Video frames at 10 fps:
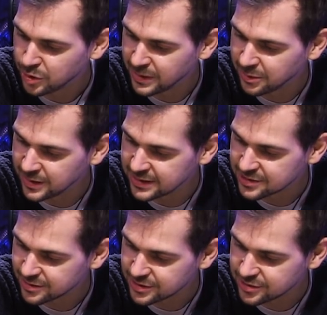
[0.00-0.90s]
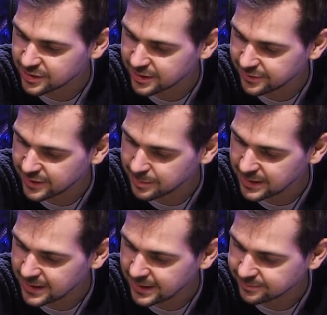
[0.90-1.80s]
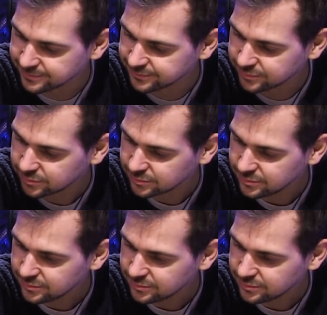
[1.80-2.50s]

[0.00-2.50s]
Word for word: well, you better win this, or else you're going to fucking be dead. Noted.